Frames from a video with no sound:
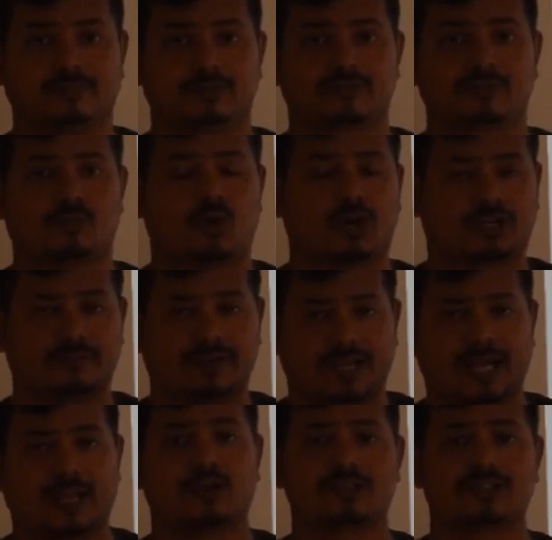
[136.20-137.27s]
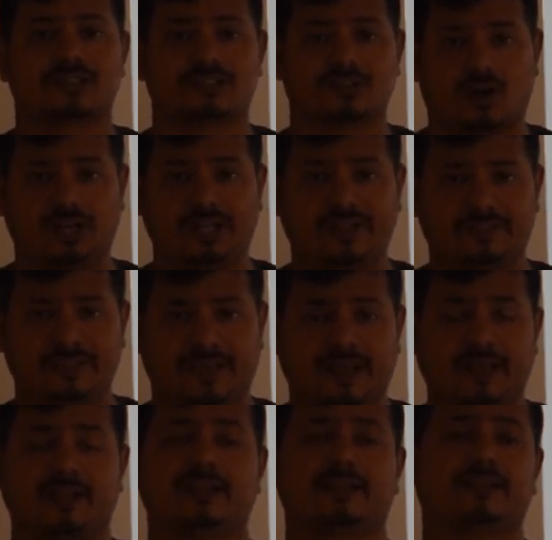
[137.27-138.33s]
So whatever halogen is already
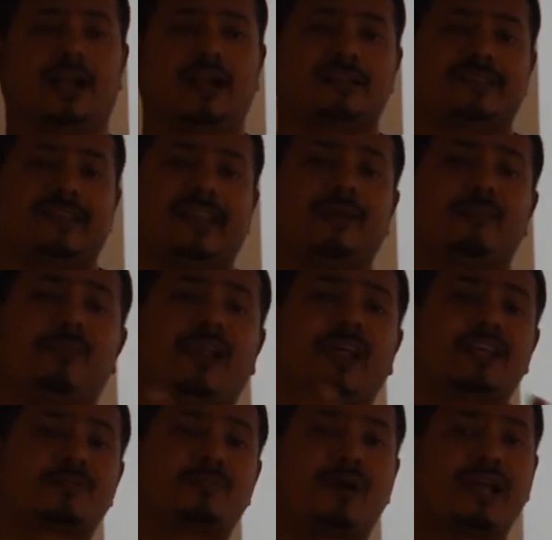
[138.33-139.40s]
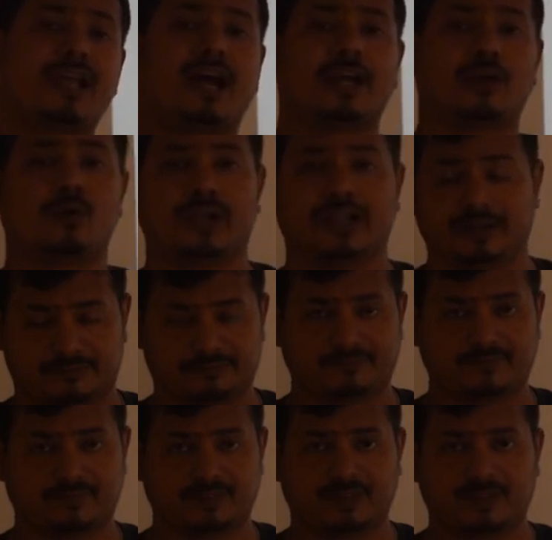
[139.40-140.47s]
there, that is replaced by
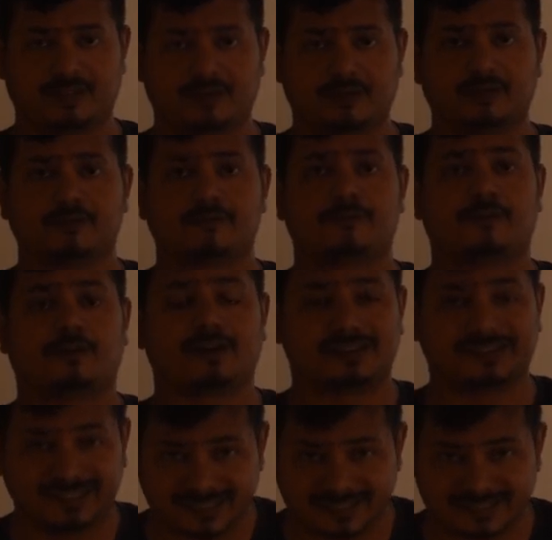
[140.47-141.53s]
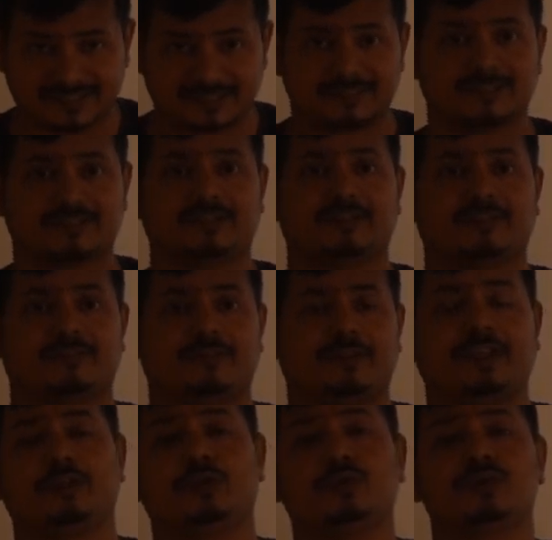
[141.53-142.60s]
iodine. For this
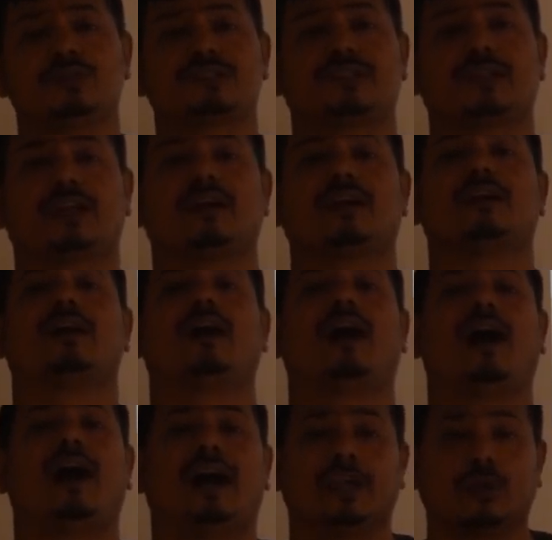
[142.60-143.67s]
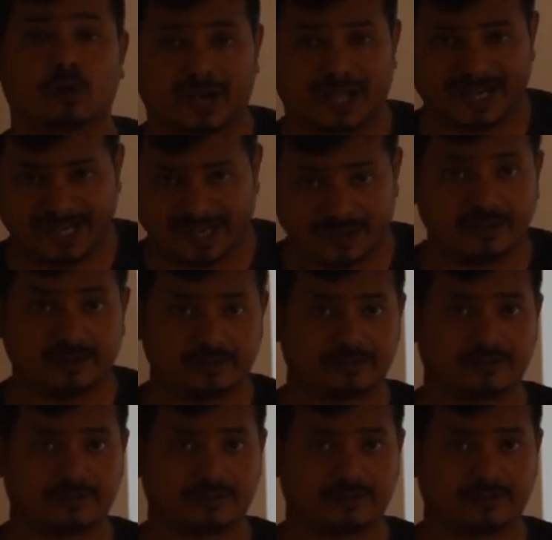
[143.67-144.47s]
we use iodide.